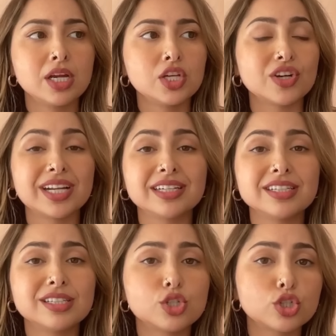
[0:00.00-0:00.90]
You're connected
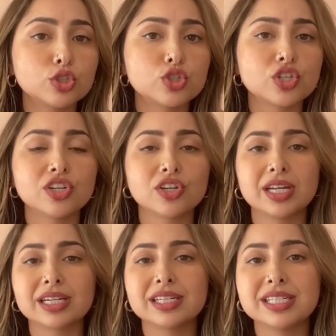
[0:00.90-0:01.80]
to children. You're
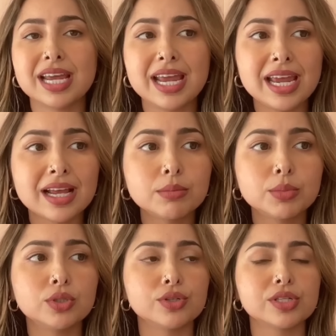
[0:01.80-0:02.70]
connected to
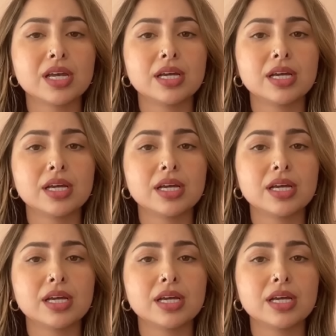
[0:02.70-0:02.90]
animals.